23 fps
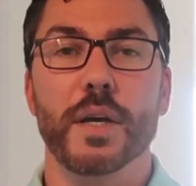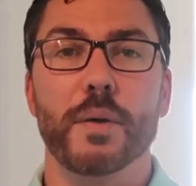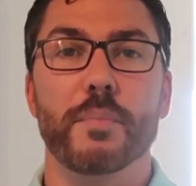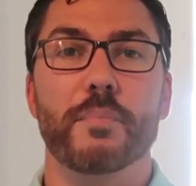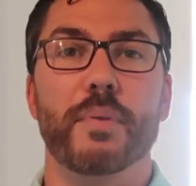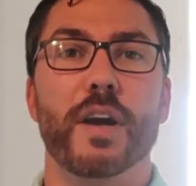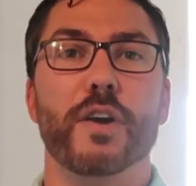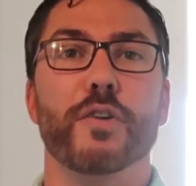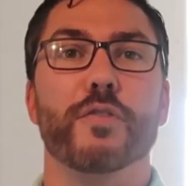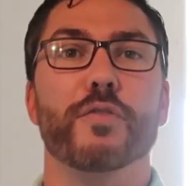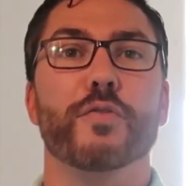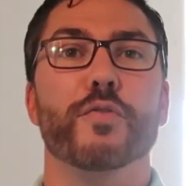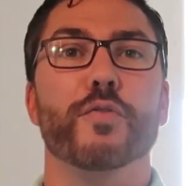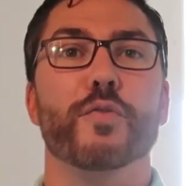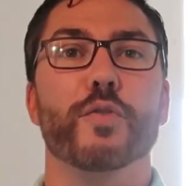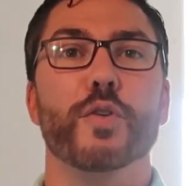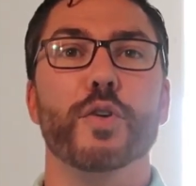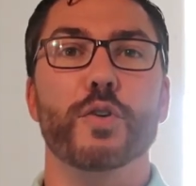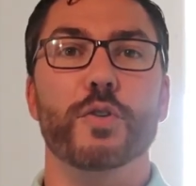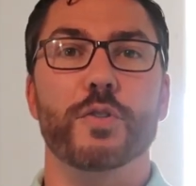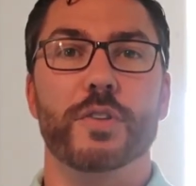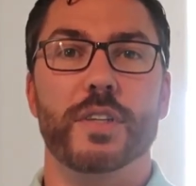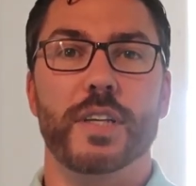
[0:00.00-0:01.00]
bear
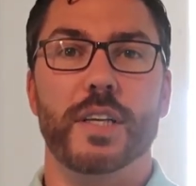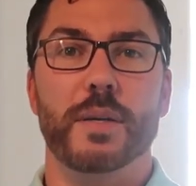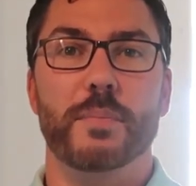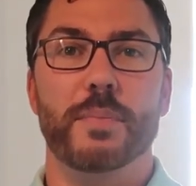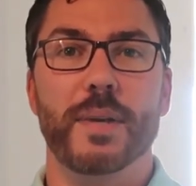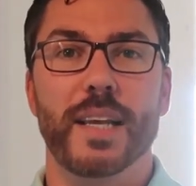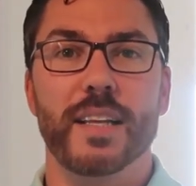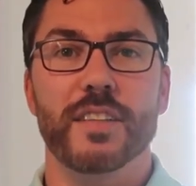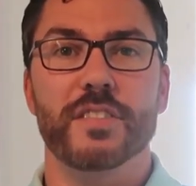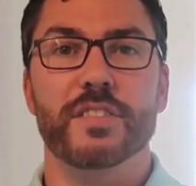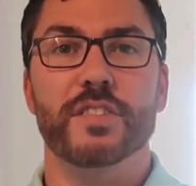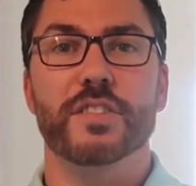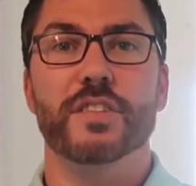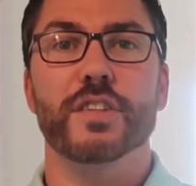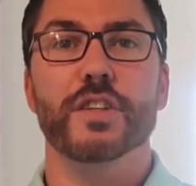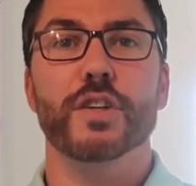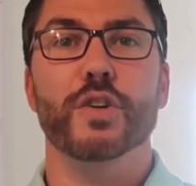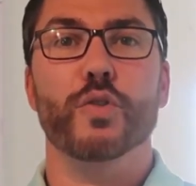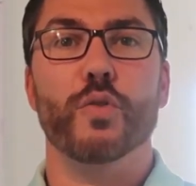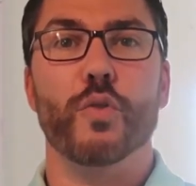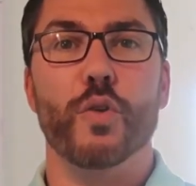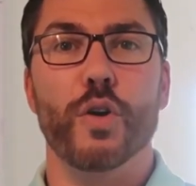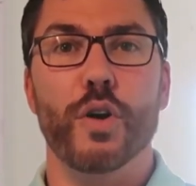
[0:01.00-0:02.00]
fruit. It begins to
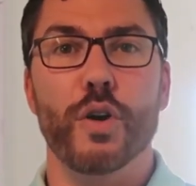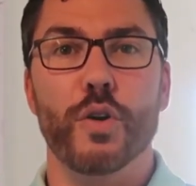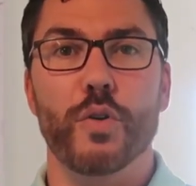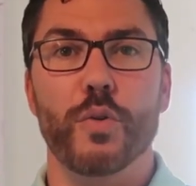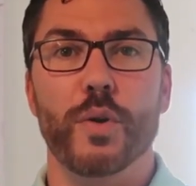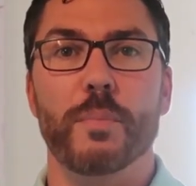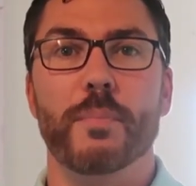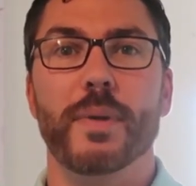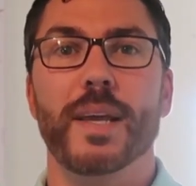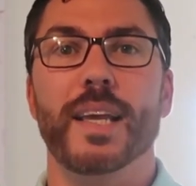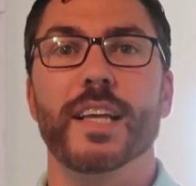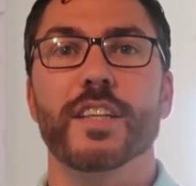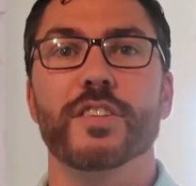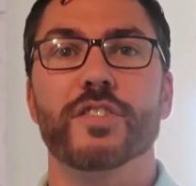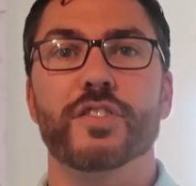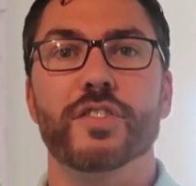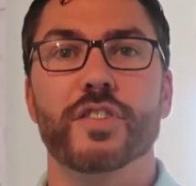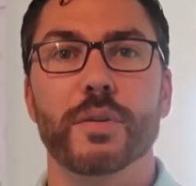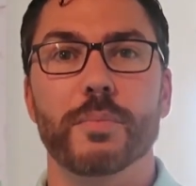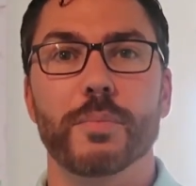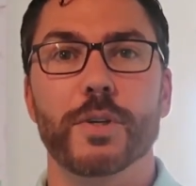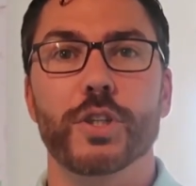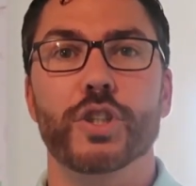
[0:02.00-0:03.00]
grow and
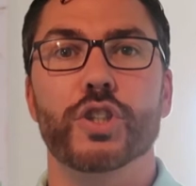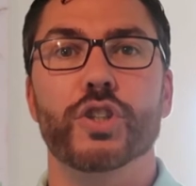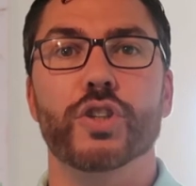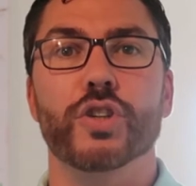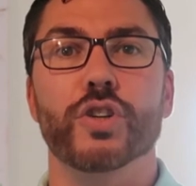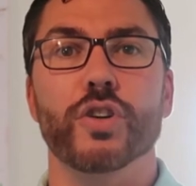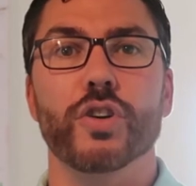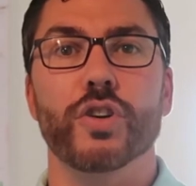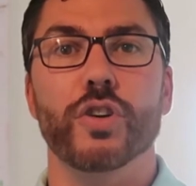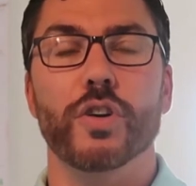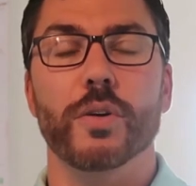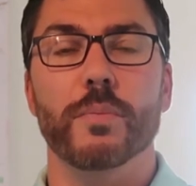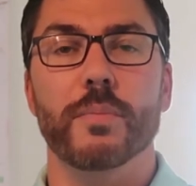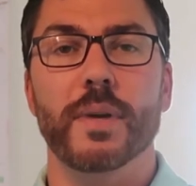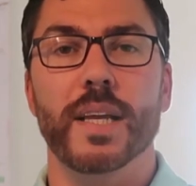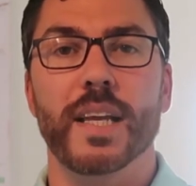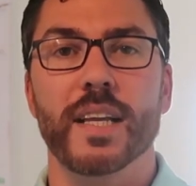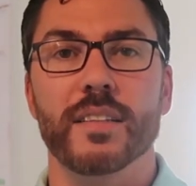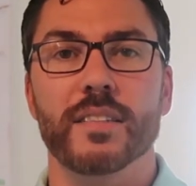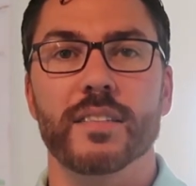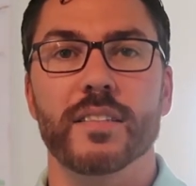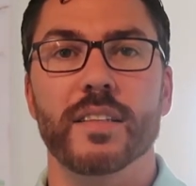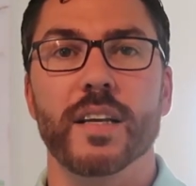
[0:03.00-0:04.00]
begins to mature and
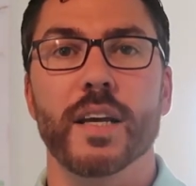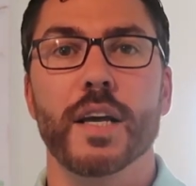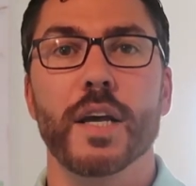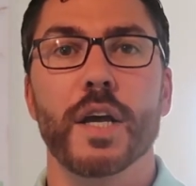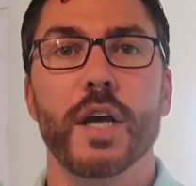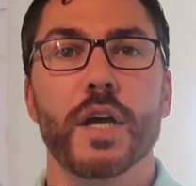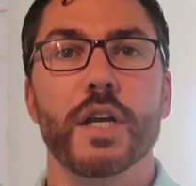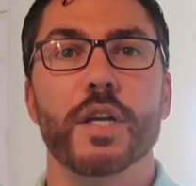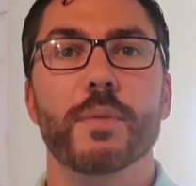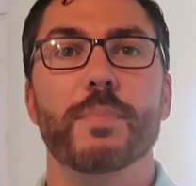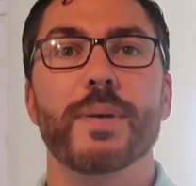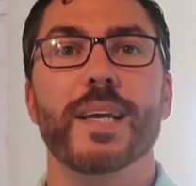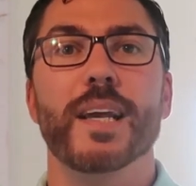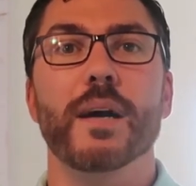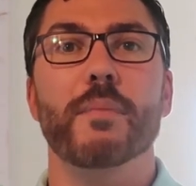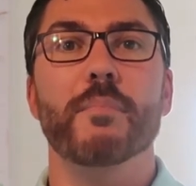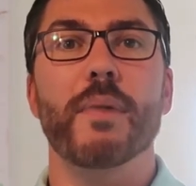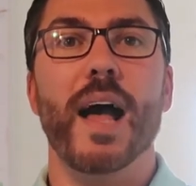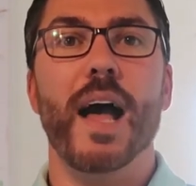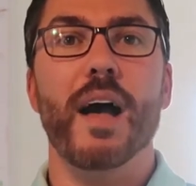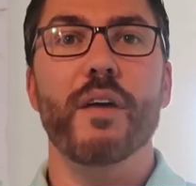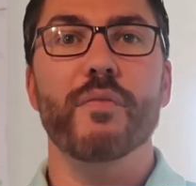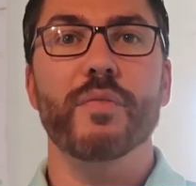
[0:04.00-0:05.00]
begins to
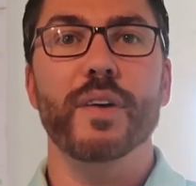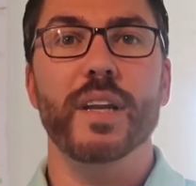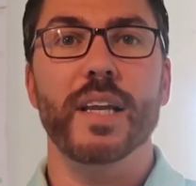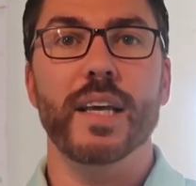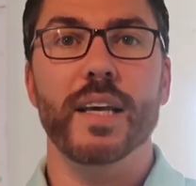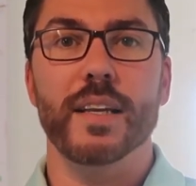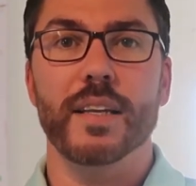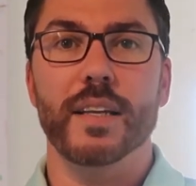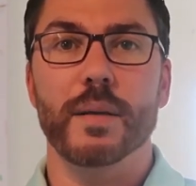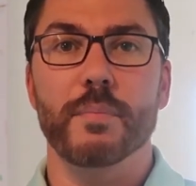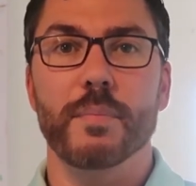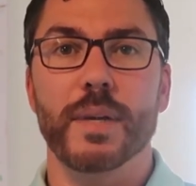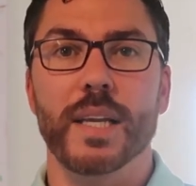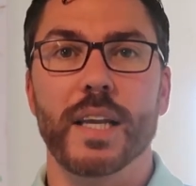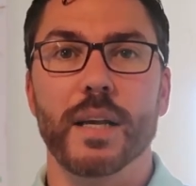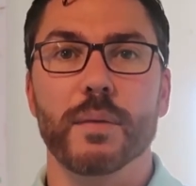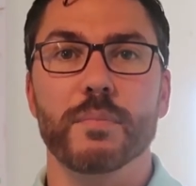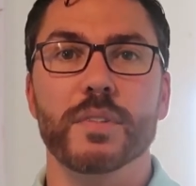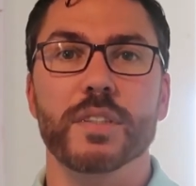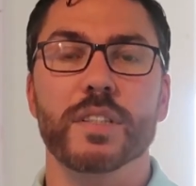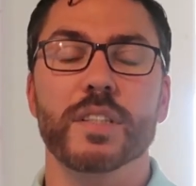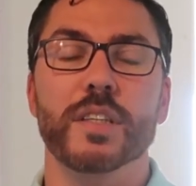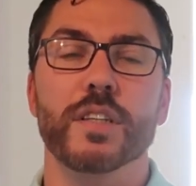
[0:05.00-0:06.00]
become evident and
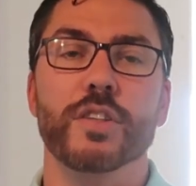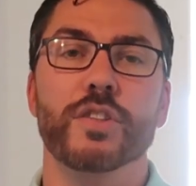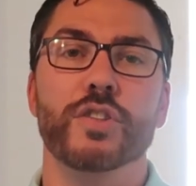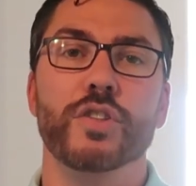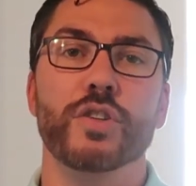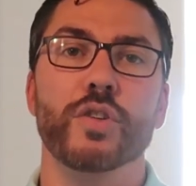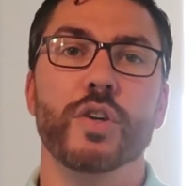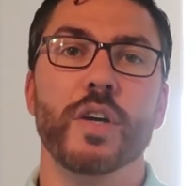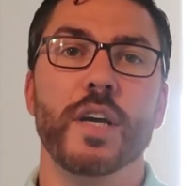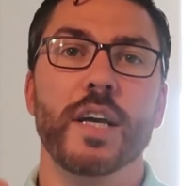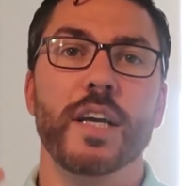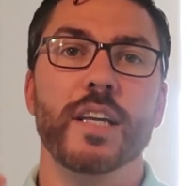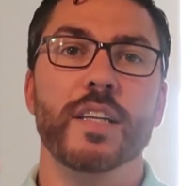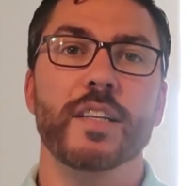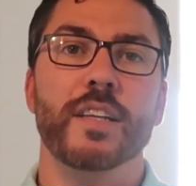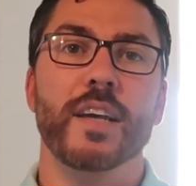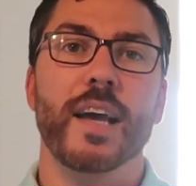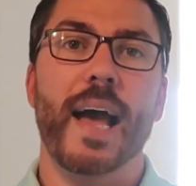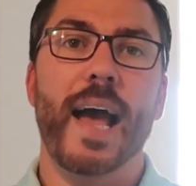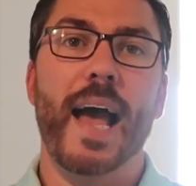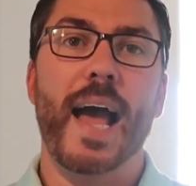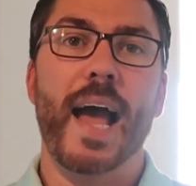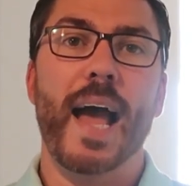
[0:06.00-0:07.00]
begins
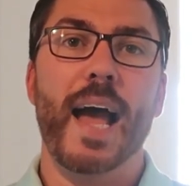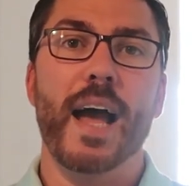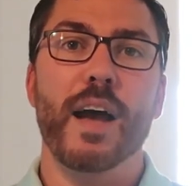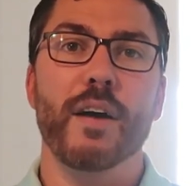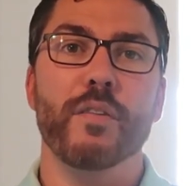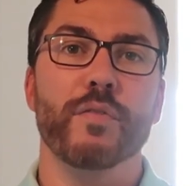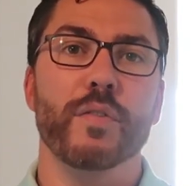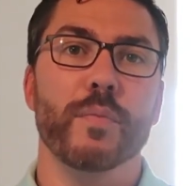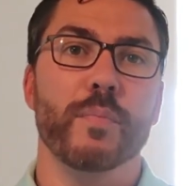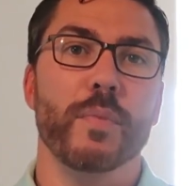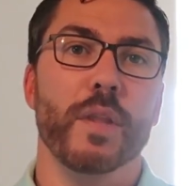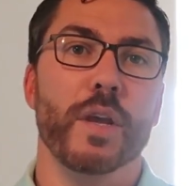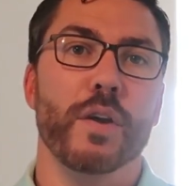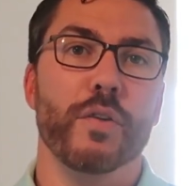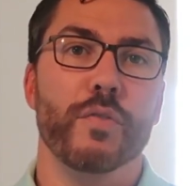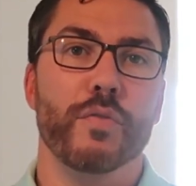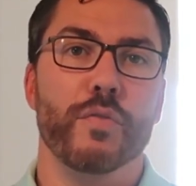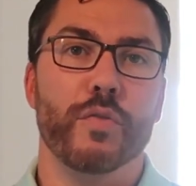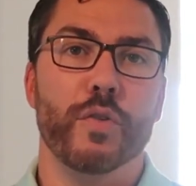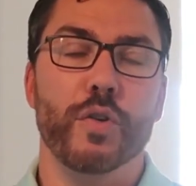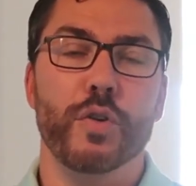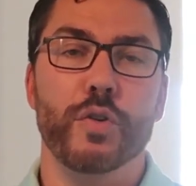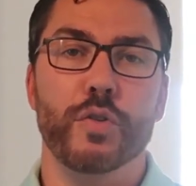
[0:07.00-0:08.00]
to have
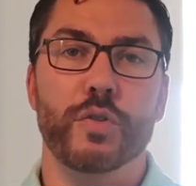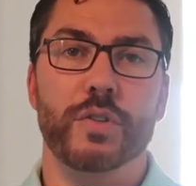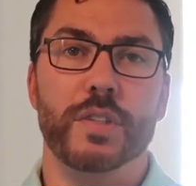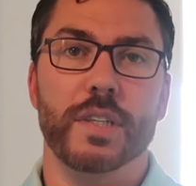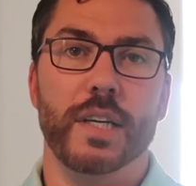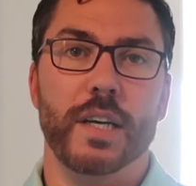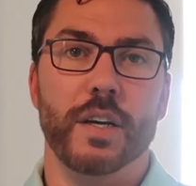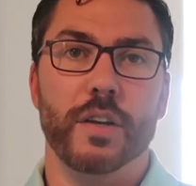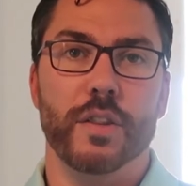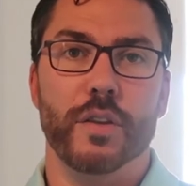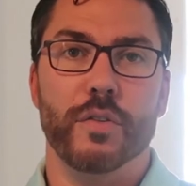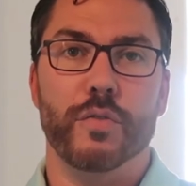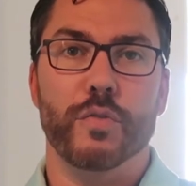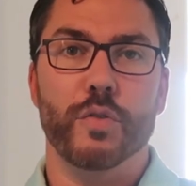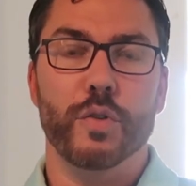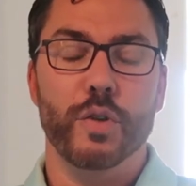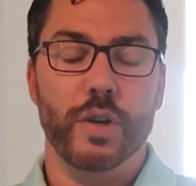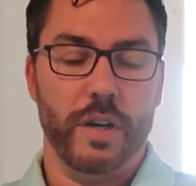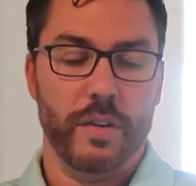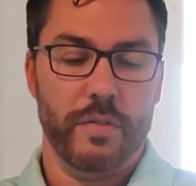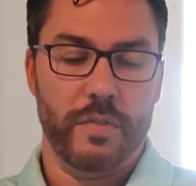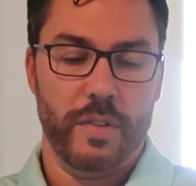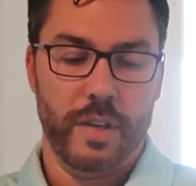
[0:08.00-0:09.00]
fruit, the
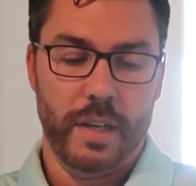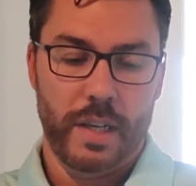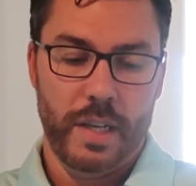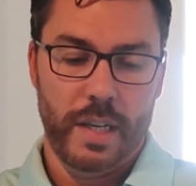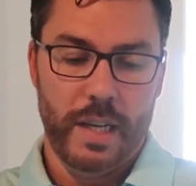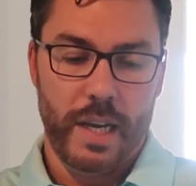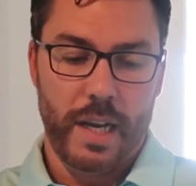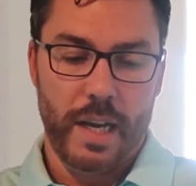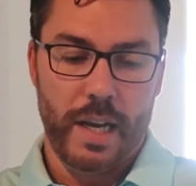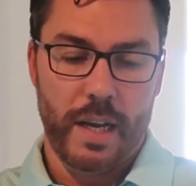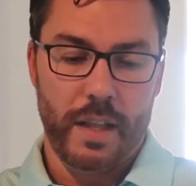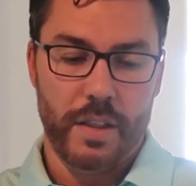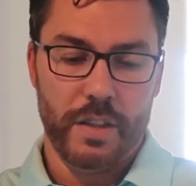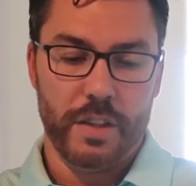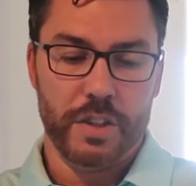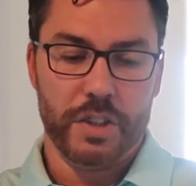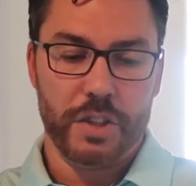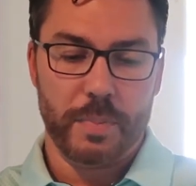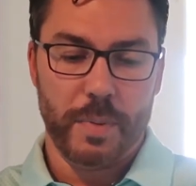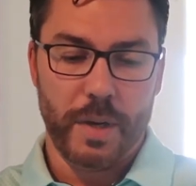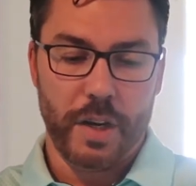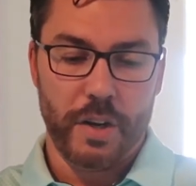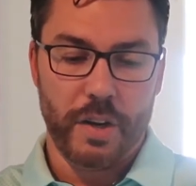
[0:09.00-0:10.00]
fruit of the
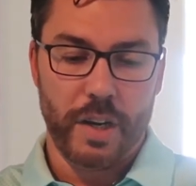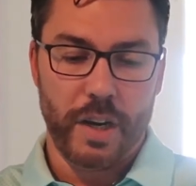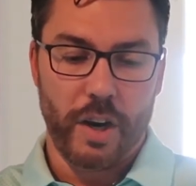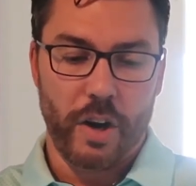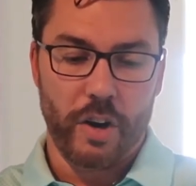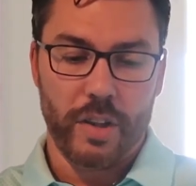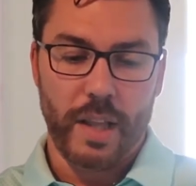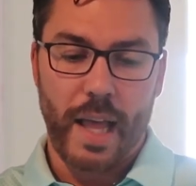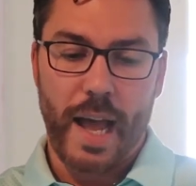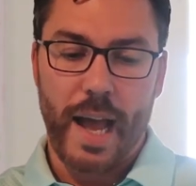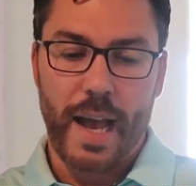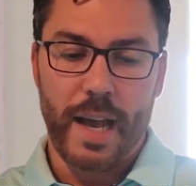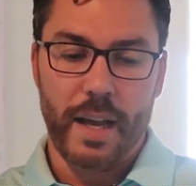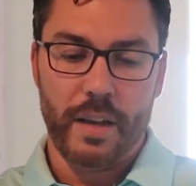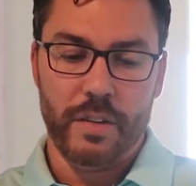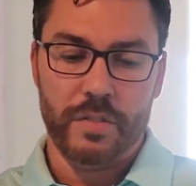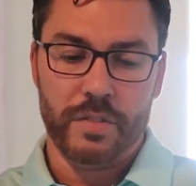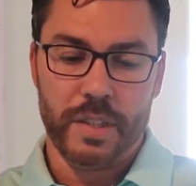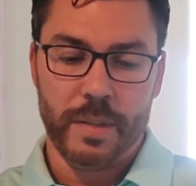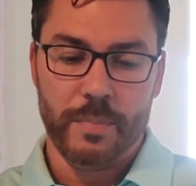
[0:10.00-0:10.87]
Spirit in our lives.